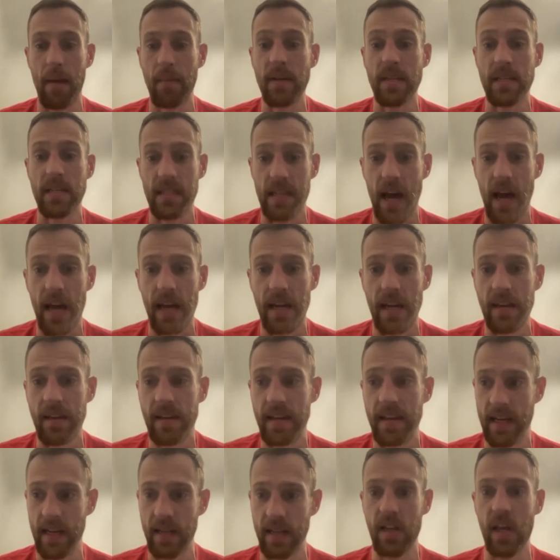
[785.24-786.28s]
I'm excited to
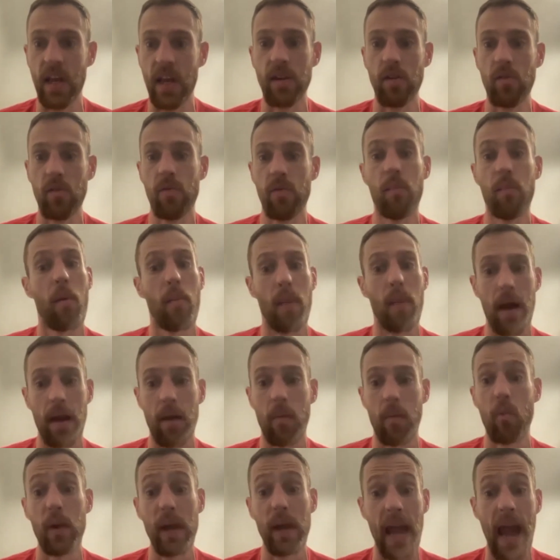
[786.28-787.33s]
continue the
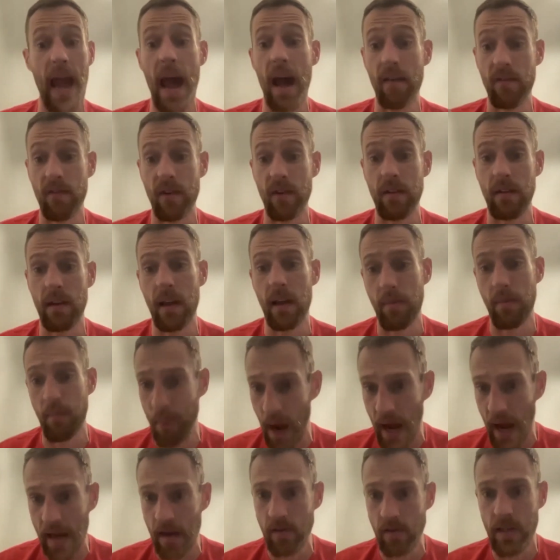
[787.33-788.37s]
momentum we have in
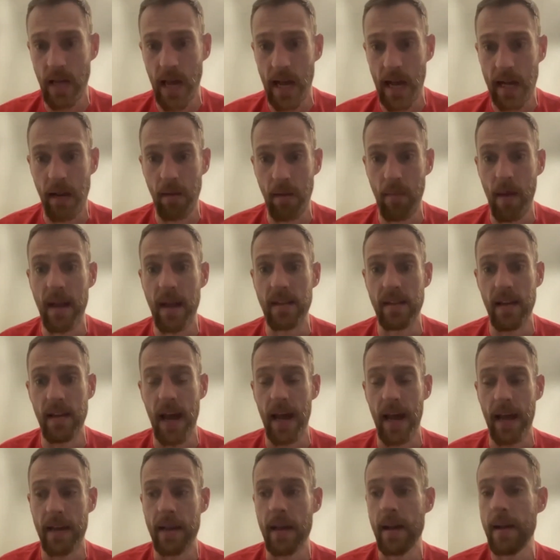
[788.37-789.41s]
biotech and
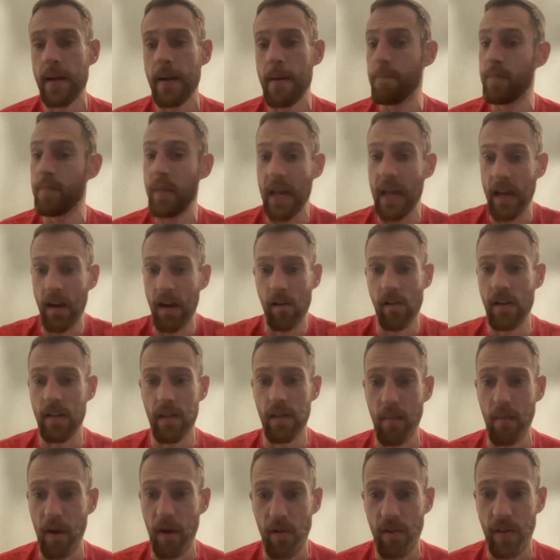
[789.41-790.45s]
medtech here in the
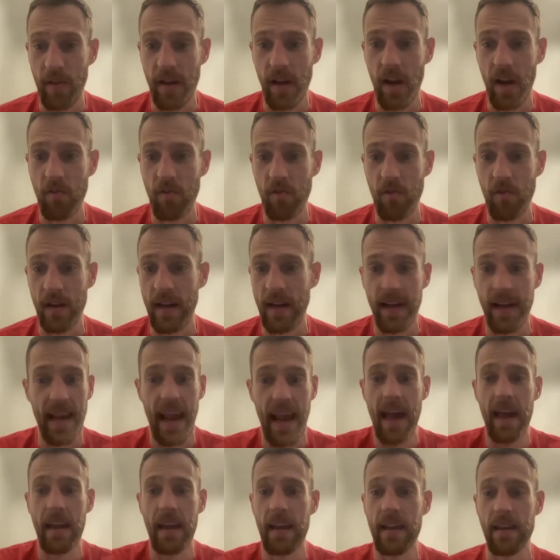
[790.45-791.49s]
middle of the country.
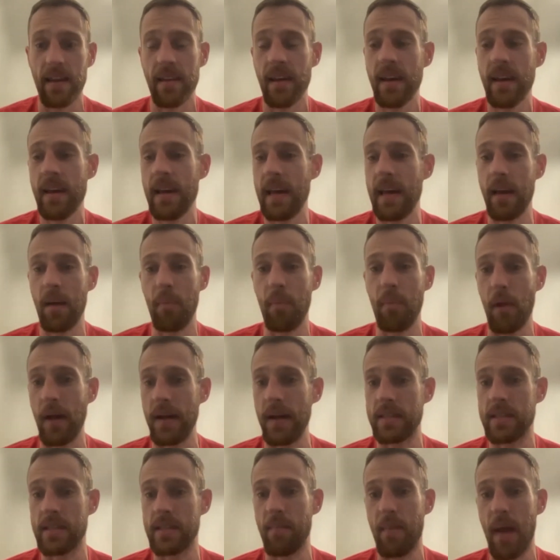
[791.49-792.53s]
Again, in a
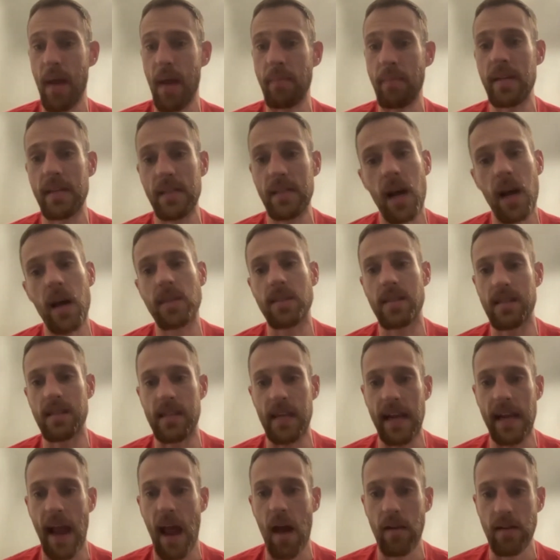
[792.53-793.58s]
place that maybe doesn't
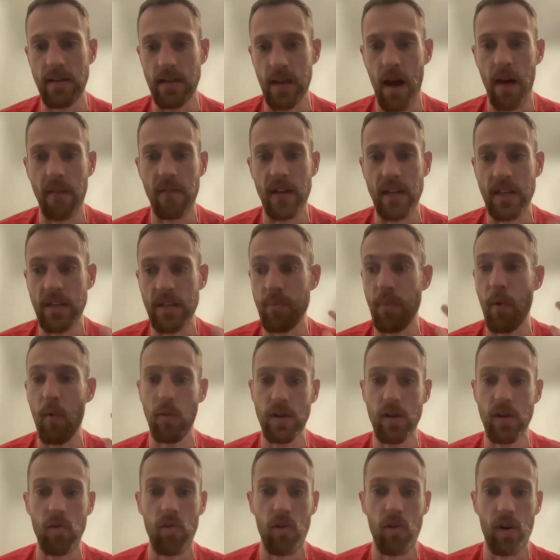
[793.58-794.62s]
stick out as obvious, but
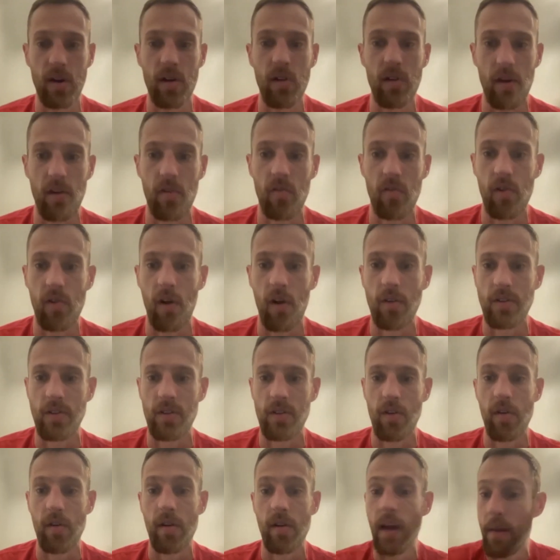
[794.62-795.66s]
when you look a little
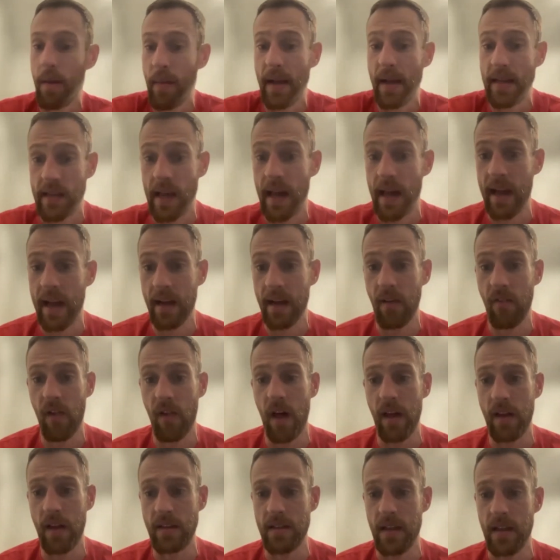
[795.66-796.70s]
closer, it makes a heck of a
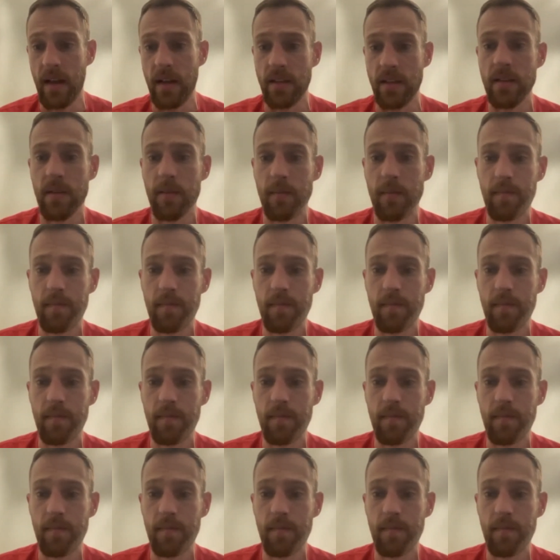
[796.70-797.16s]
lot of sense.